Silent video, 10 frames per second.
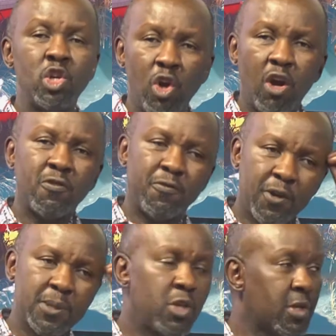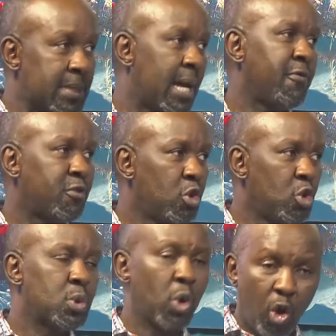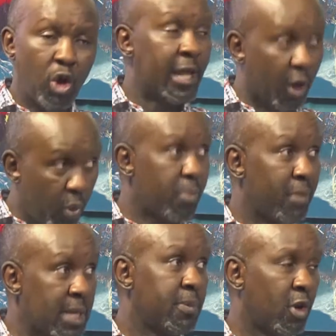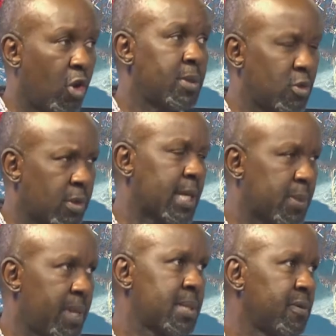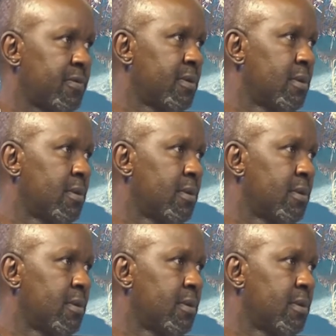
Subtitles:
Don't force your staff to use old equipment because it was expensive.